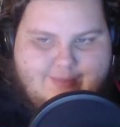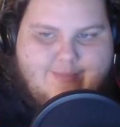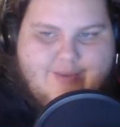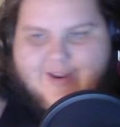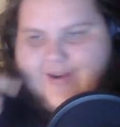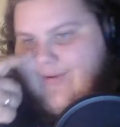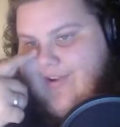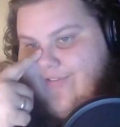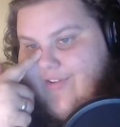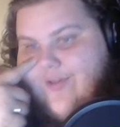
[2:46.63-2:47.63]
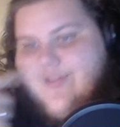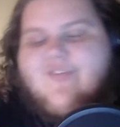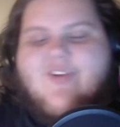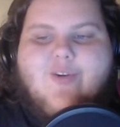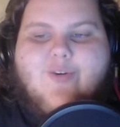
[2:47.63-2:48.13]
But anyway, for those of
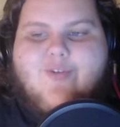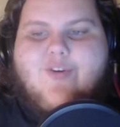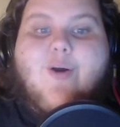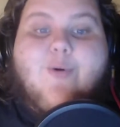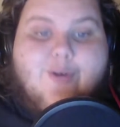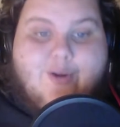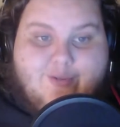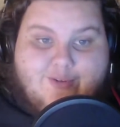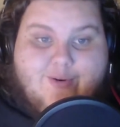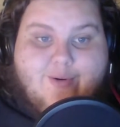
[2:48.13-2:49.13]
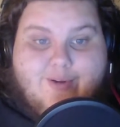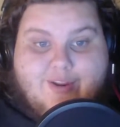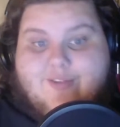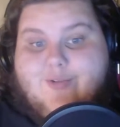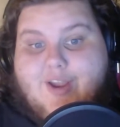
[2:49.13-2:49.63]
you who don't know the story
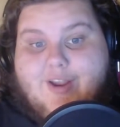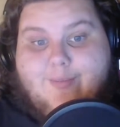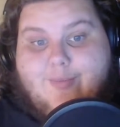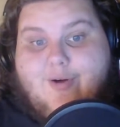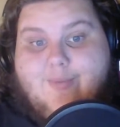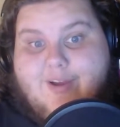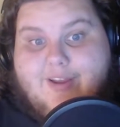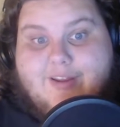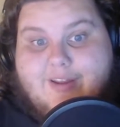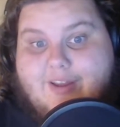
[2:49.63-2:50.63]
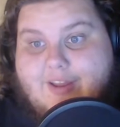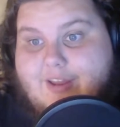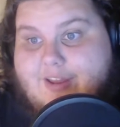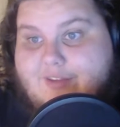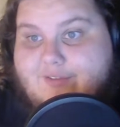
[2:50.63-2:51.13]
of Dragon Ball, but
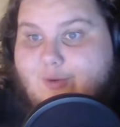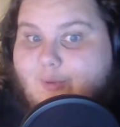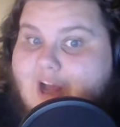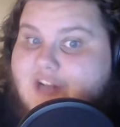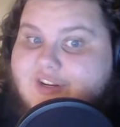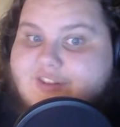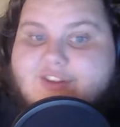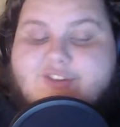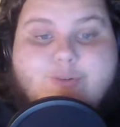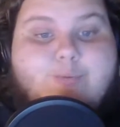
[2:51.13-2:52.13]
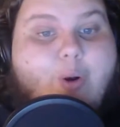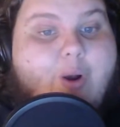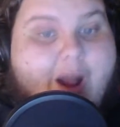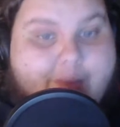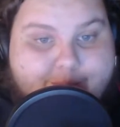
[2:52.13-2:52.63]
if you're watching this, you
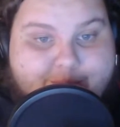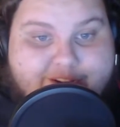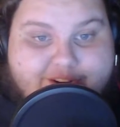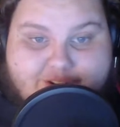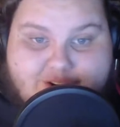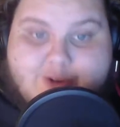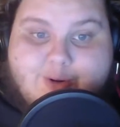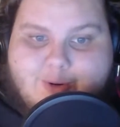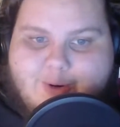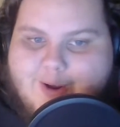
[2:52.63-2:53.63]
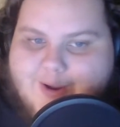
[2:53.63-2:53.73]
probably do.